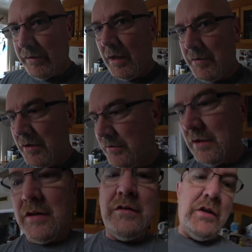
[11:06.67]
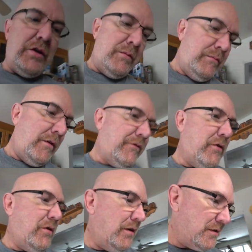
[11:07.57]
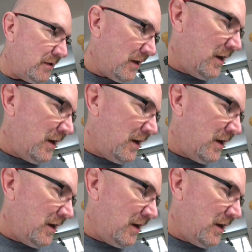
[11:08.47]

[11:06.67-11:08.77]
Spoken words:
but I'll be using it too, of course.